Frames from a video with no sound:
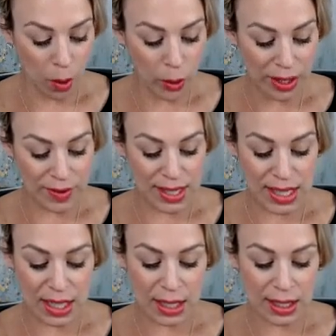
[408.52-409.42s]
we have
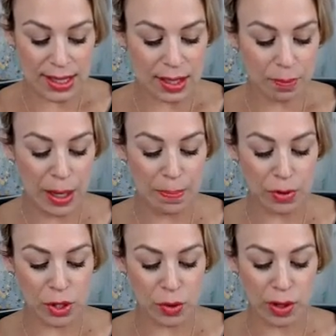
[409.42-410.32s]
seen some
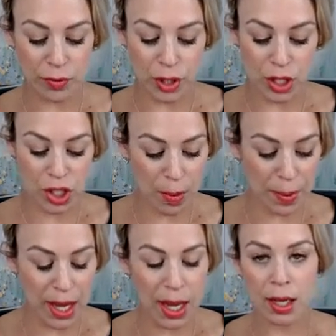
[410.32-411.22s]
people doing free
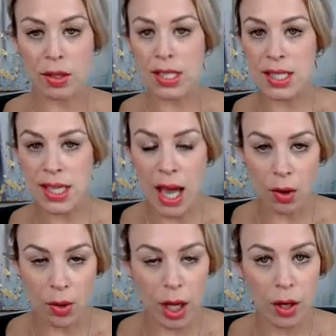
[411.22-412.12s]
shipping,
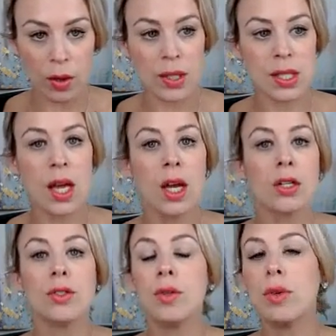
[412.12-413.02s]
discount codes.
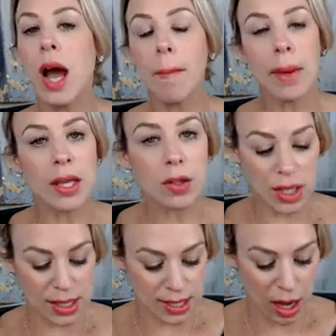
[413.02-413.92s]
Do not make your
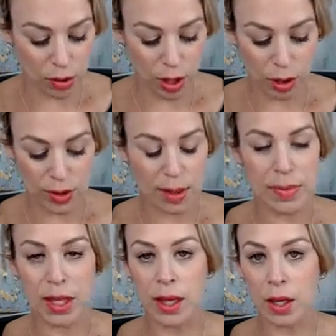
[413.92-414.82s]
discount code
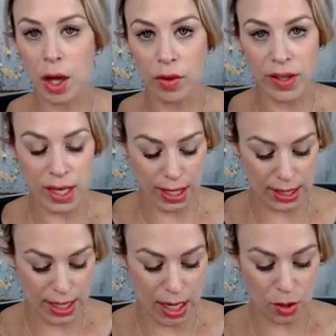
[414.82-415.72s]
something like
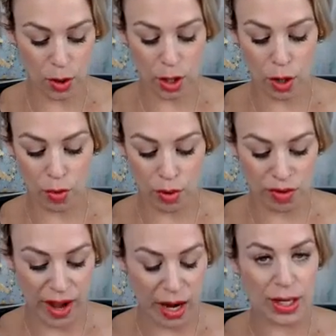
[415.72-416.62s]
COVID-19 or
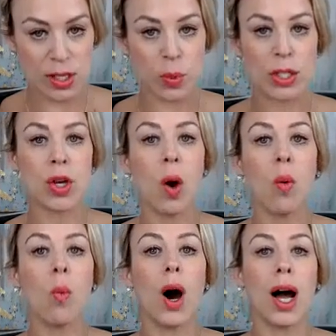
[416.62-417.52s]
coronavirus. We
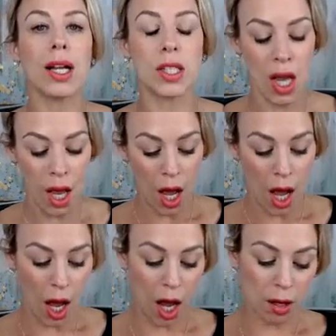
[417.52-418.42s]
don't want
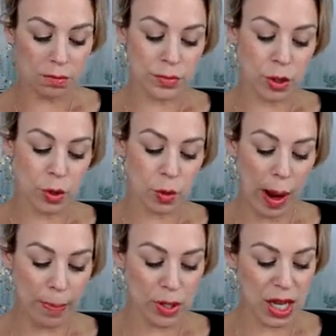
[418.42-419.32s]
you to
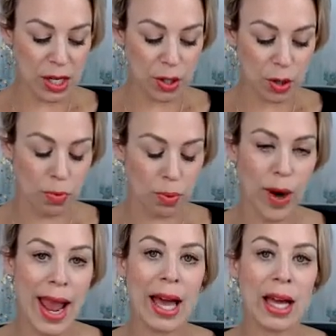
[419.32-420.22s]
represent your
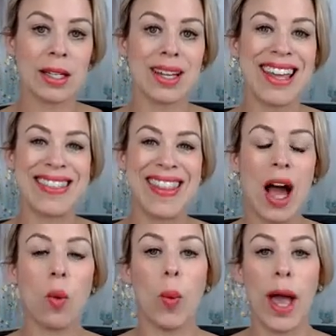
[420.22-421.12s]
brand in that